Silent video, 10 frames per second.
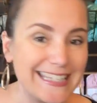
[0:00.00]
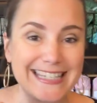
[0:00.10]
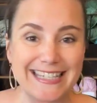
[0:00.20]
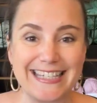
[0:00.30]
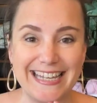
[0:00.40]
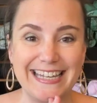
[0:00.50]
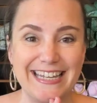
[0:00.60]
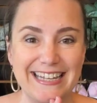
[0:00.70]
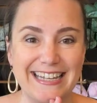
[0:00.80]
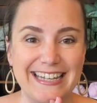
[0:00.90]
Let's
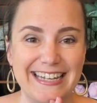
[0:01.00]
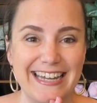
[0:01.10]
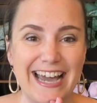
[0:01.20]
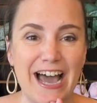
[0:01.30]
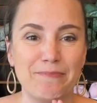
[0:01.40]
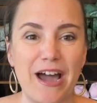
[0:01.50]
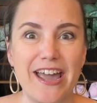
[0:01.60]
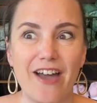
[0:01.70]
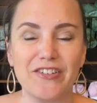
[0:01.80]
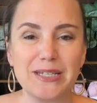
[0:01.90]
see. Um,
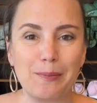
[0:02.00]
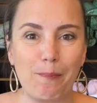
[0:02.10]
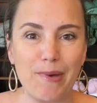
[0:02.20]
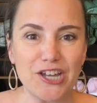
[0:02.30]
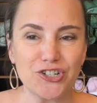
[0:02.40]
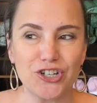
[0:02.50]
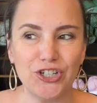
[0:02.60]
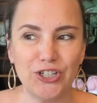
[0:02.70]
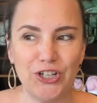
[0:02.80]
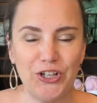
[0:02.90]
I have a
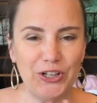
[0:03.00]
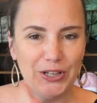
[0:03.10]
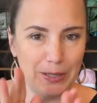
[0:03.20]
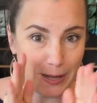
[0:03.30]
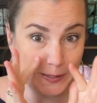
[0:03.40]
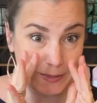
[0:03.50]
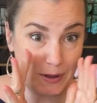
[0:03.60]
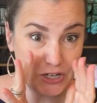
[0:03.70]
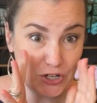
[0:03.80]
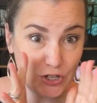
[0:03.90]
special, a
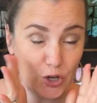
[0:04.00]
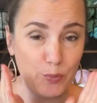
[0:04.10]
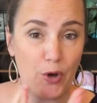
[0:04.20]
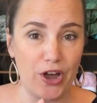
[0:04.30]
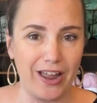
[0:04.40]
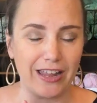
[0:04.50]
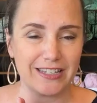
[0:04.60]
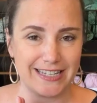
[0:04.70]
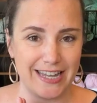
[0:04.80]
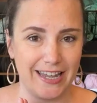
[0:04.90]
special
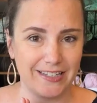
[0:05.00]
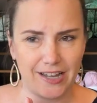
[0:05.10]
coupon today.